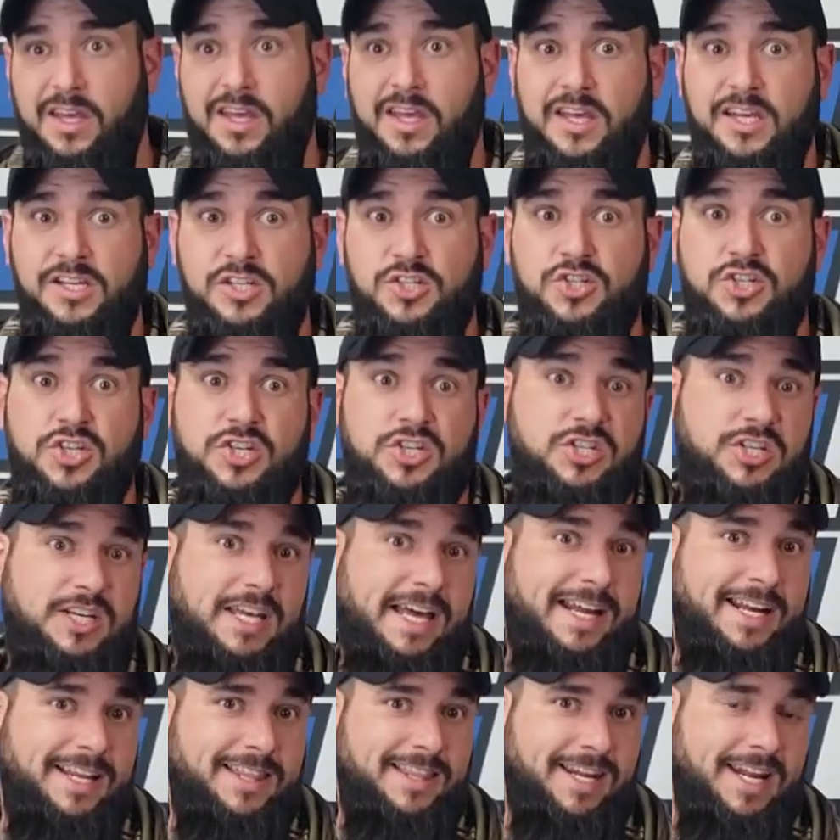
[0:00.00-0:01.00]
That's just
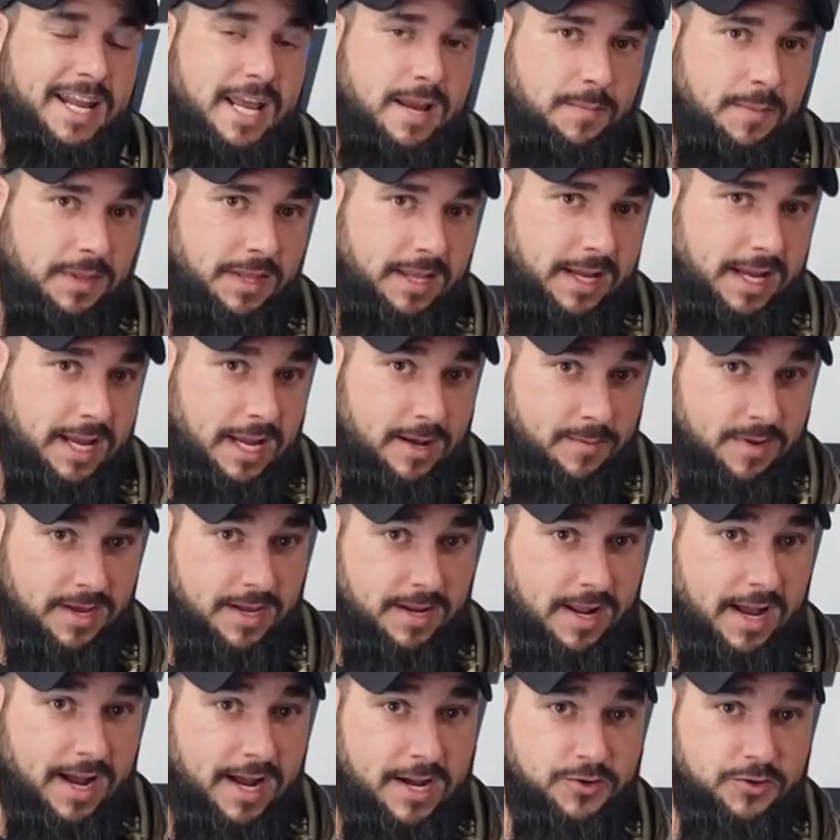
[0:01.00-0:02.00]
kind of the name of the game
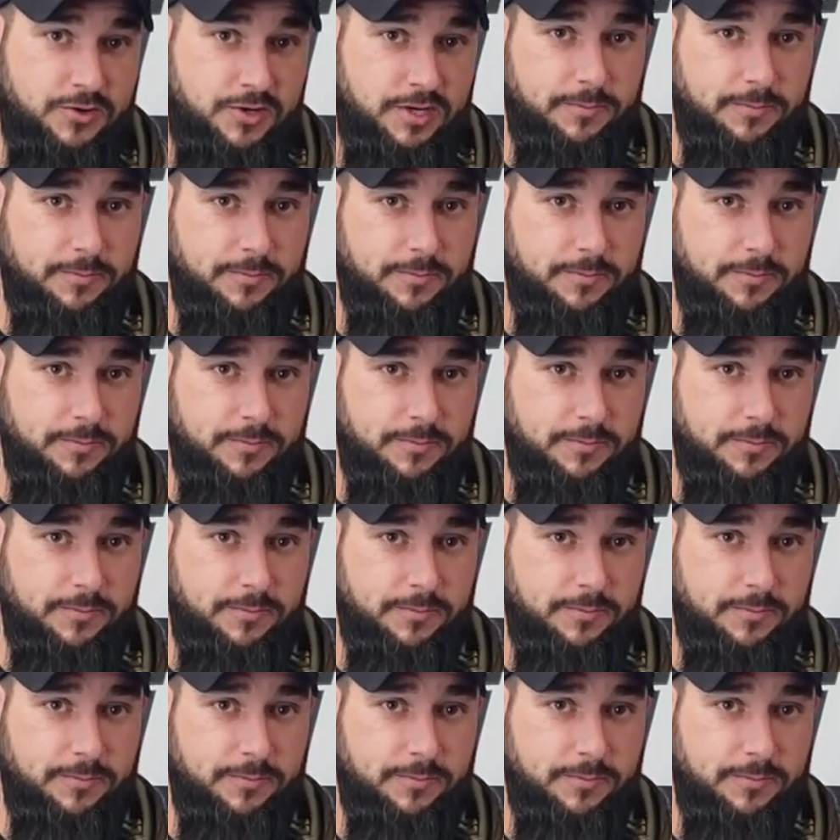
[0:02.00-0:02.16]
in hydro